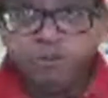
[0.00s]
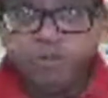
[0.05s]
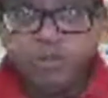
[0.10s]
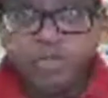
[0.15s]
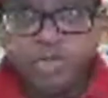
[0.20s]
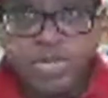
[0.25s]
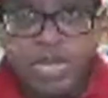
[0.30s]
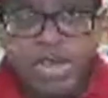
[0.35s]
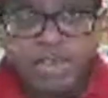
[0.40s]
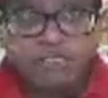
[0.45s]

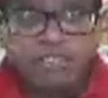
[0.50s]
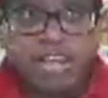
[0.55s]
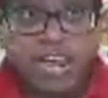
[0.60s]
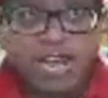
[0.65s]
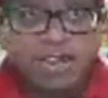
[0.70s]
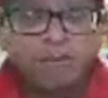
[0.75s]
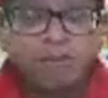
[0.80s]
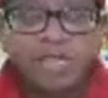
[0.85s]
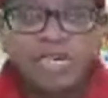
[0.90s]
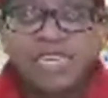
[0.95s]
That's
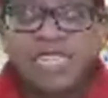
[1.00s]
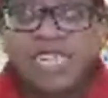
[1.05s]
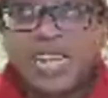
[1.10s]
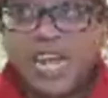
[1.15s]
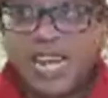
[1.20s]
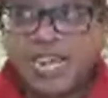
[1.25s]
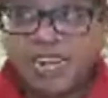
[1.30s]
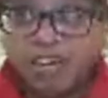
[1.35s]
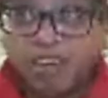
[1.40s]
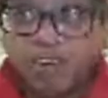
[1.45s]
happening
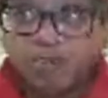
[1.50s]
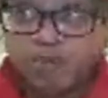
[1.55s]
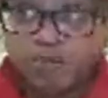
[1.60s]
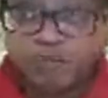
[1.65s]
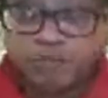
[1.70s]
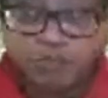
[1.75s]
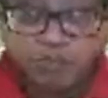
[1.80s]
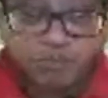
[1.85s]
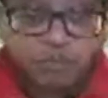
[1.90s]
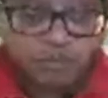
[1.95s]
now.
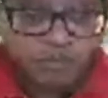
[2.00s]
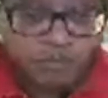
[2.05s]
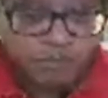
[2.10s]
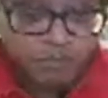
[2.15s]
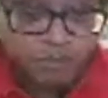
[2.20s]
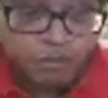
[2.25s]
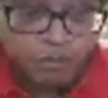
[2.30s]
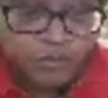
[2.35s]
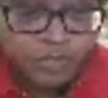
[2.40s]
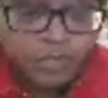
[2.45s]

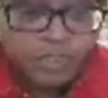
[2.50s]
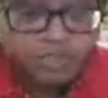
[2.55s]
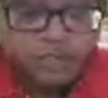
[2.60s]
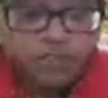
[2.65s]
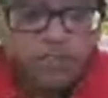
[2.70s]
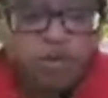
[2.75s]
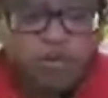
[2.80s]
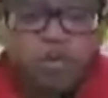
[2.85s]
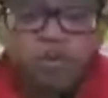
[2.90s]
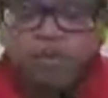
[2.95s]

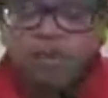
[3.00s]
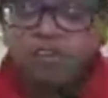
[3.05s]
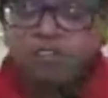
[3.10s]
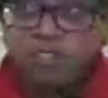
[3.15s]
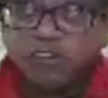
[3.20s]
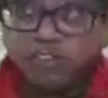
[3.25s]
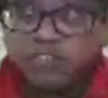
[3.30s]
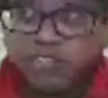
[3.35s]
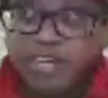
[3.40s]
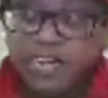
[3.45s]
So with
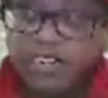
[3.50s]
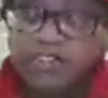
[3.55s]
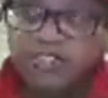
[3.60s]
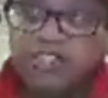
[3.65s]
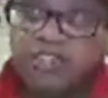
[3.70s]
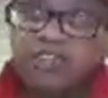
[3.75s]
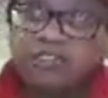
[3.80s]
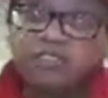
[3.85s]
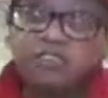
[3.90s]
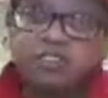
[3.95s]
Mr.
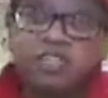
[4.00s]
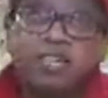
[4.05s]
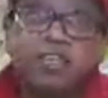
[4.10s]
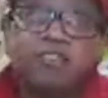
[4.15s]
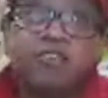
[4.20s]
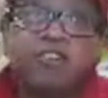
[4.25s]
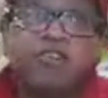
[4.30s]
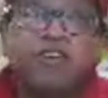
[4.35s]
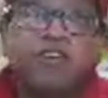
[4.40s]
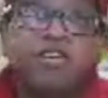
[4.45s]
Sessions, the
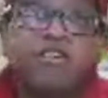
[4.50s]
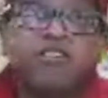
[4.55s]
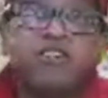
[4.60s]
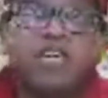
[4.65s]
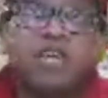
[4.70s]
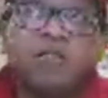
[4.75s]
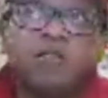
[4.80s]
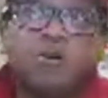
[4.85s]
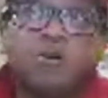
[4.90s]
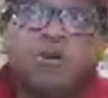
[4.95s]
Attorney
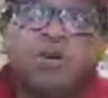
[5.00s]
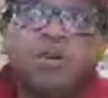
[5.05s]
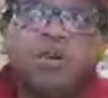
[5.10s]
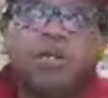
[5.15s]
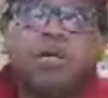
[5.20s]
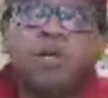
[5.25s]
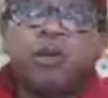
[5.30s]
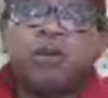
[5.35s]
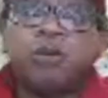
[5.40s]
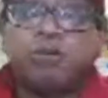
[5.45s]
General,
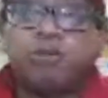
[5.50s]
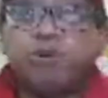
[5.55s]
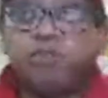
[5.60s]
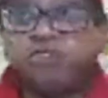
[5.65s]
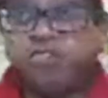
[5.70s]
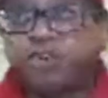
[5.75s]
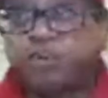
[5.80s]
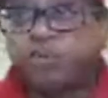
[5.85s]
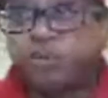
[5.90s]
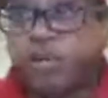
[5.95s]

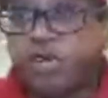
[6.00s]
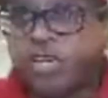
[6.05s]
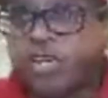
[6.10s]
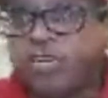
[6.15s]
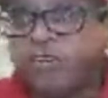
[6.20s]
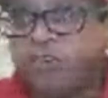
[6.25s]
pushing what he's